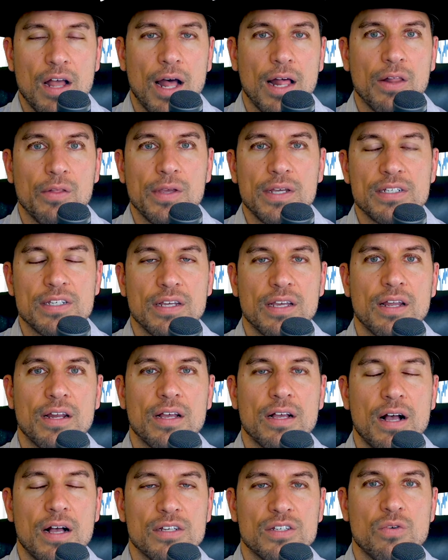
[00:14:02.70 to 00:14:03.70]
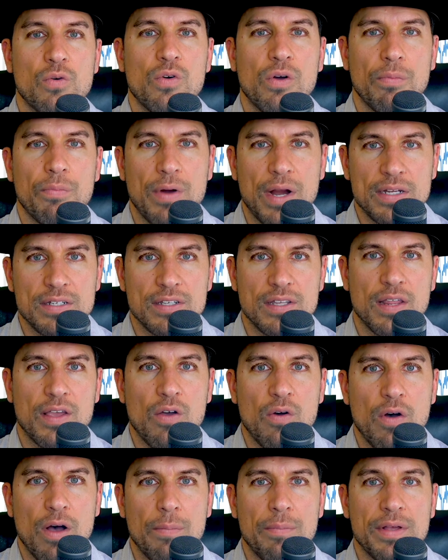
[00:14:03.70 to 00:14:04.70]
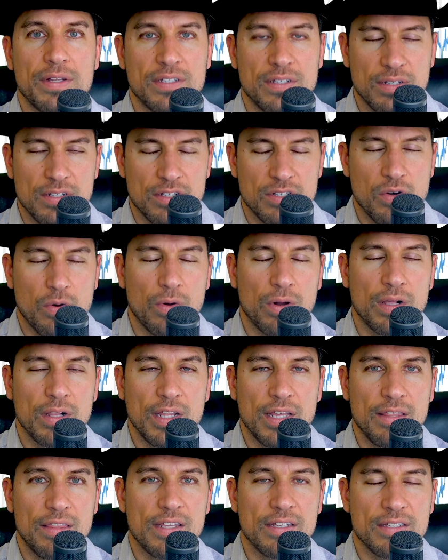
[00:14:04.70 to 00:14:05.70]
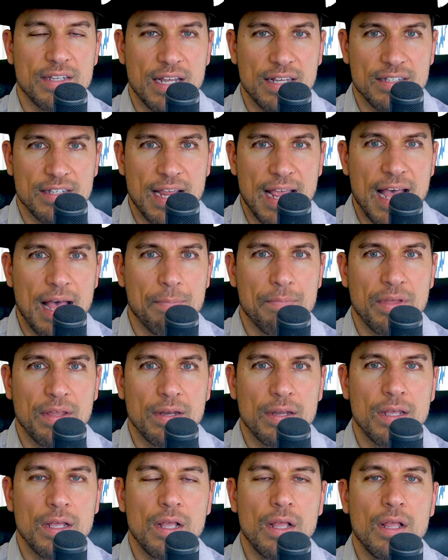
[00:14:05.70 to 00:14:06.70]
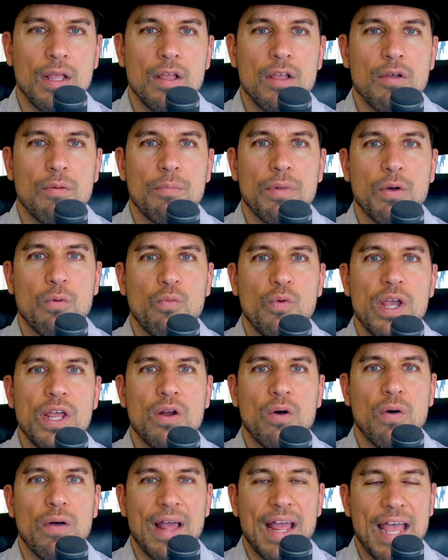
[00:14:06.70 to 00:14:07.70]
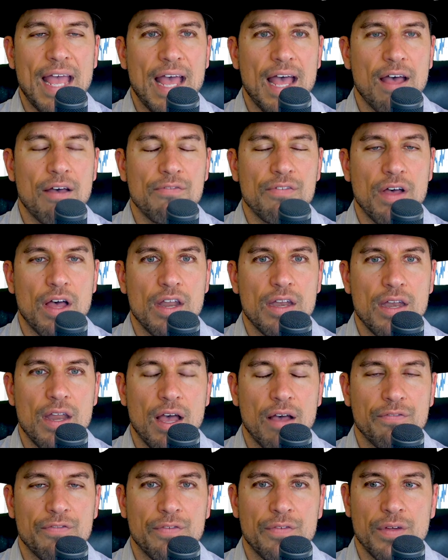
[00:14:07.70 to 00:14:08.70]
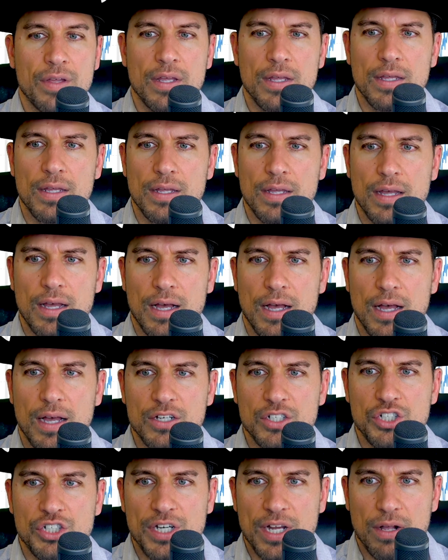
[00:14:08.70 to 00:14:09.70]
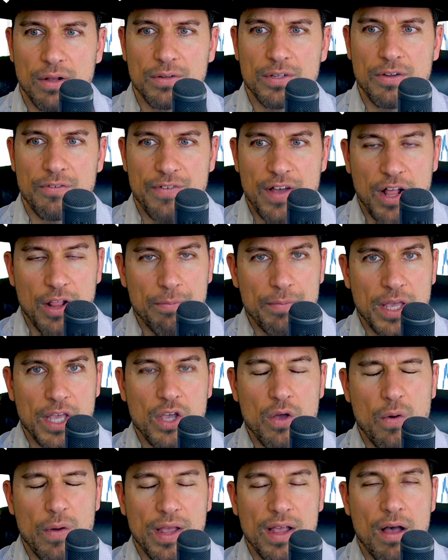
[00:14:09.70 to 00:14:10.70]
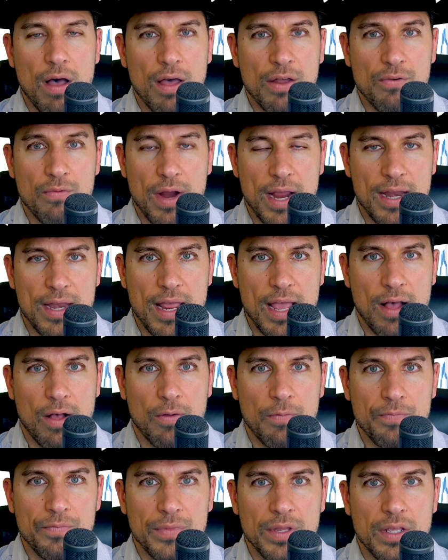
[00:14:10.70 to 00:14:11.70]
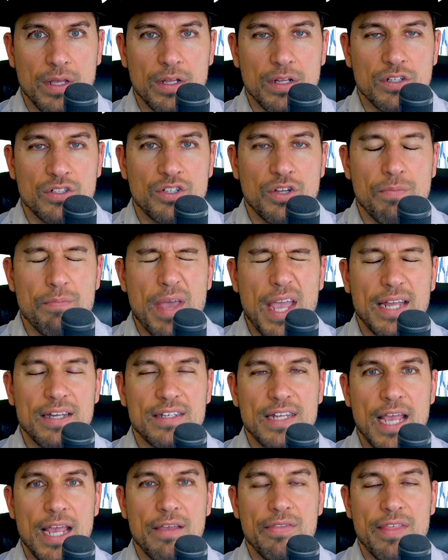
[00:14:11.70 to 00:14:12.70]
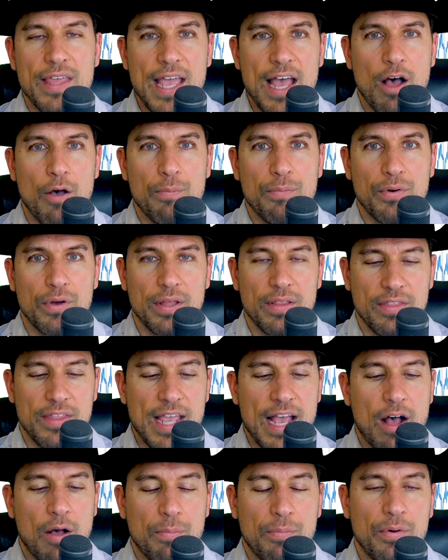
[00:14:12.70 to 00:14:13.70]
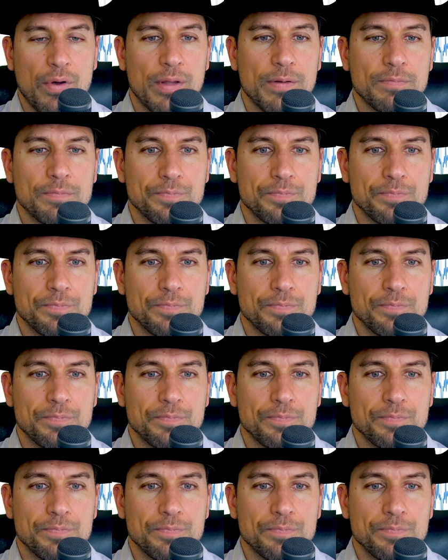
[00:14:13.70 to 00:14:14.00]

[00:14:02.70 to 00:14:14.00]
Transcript: only is it going to cause oil prices to go up as historically this has happened, but we don't have enough shale development going on right now to maintain the output. The output,